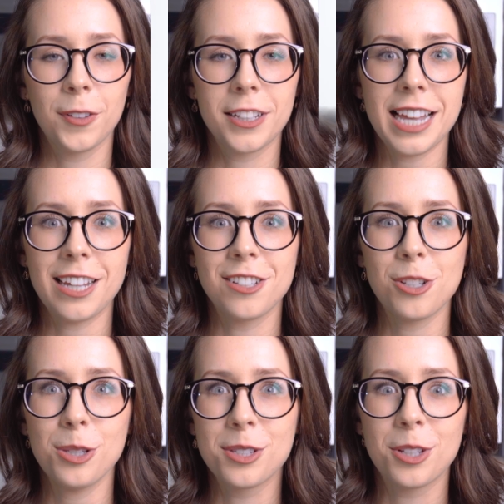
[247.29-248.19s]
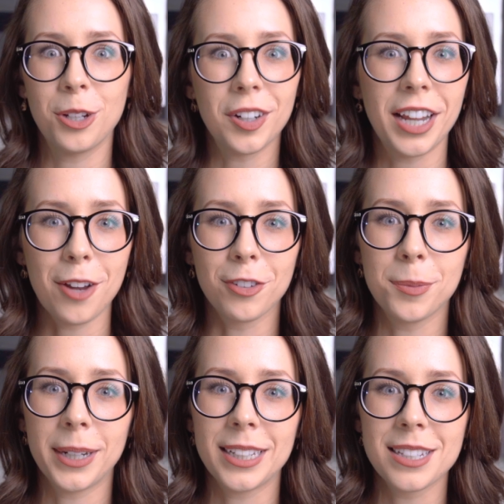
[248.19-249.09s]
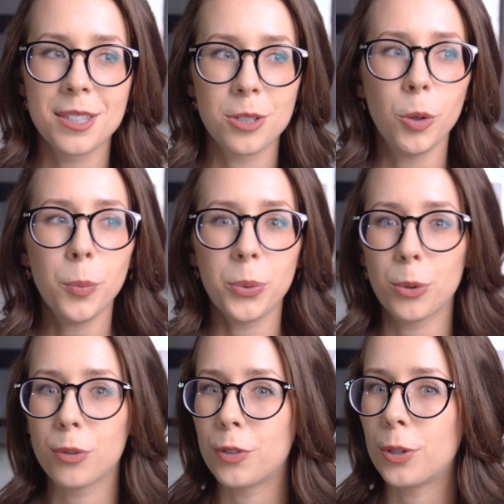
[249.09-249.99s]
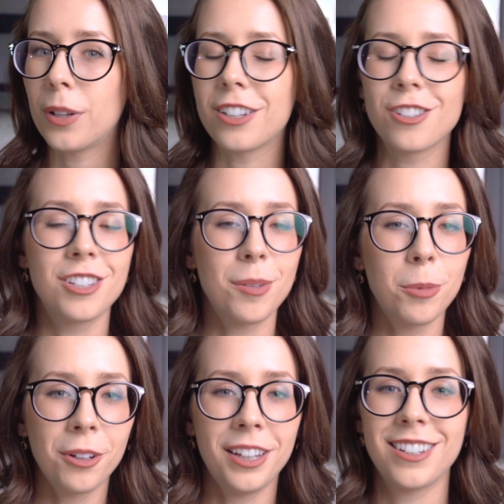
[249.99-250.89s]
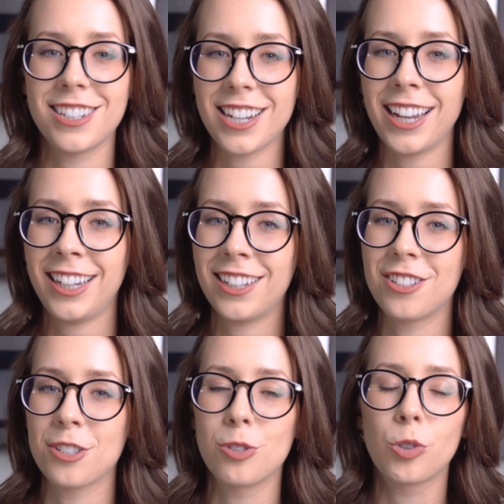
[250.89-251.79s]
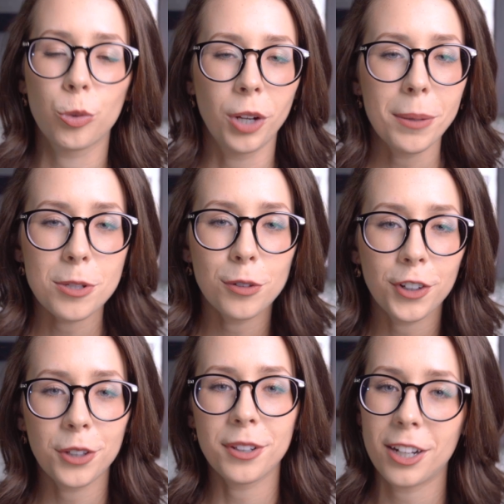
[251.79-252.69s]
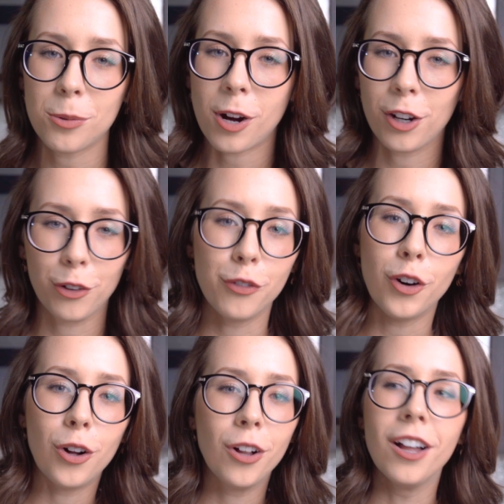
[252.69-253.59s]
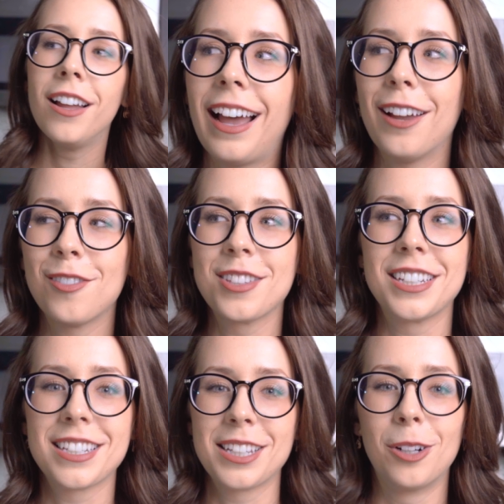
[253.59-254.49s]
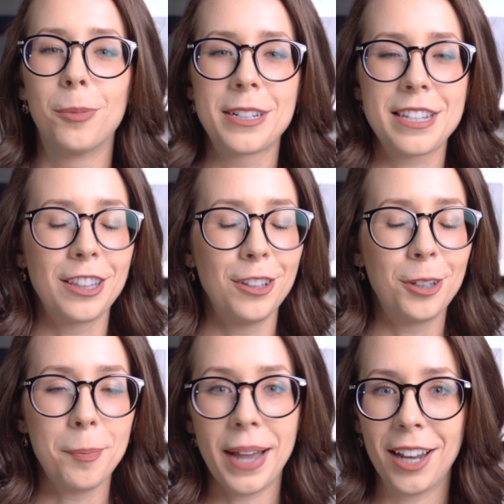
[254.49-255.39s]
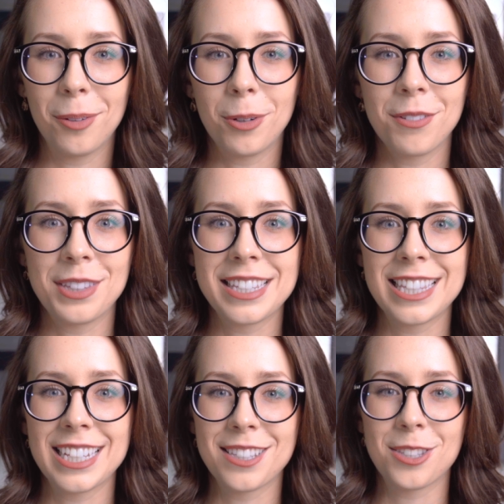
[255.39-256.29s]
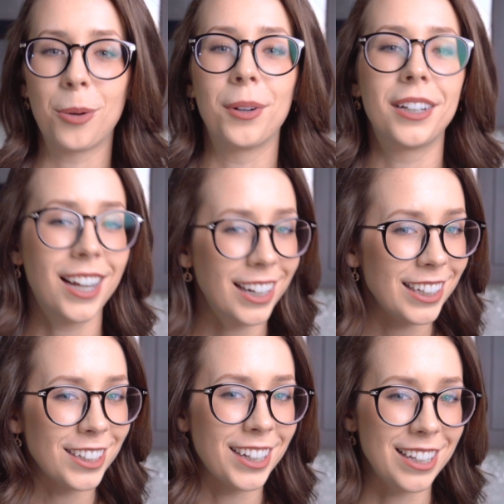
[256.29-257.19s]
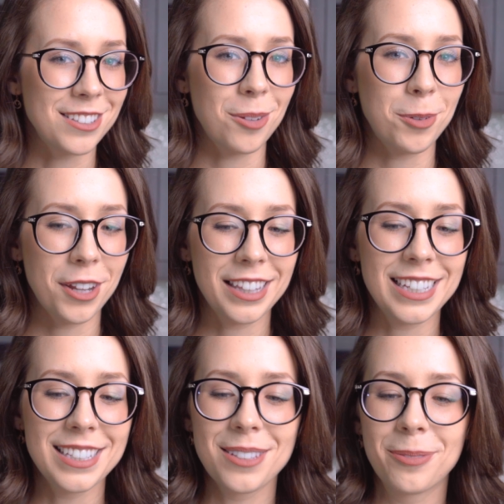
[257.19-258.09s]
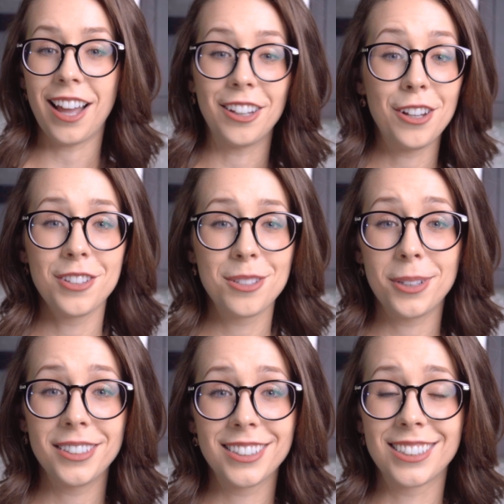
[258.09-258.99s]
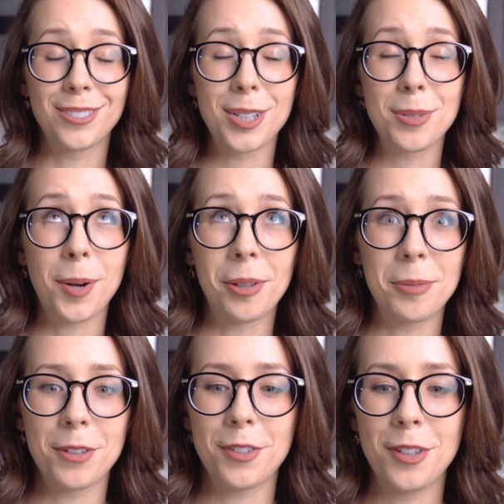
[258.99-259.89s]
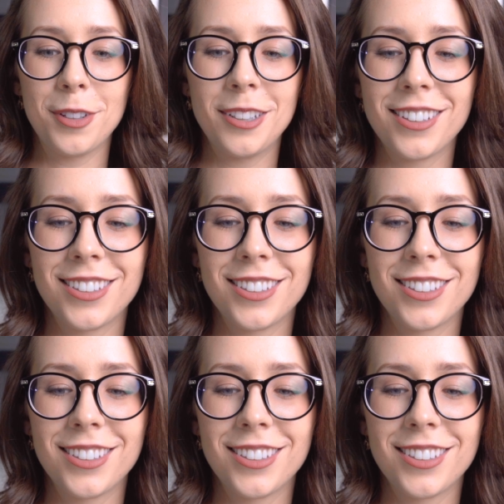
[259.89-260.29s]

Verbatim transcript: I feel like satin just looks good on everybody. It's so beautiful and shimmery and shiny. It just drapes over you like a waterfall. I haven't seen a single person look bad in one of these things, so gotta get your hands on one of these. I love this one. This one is probably my favorite.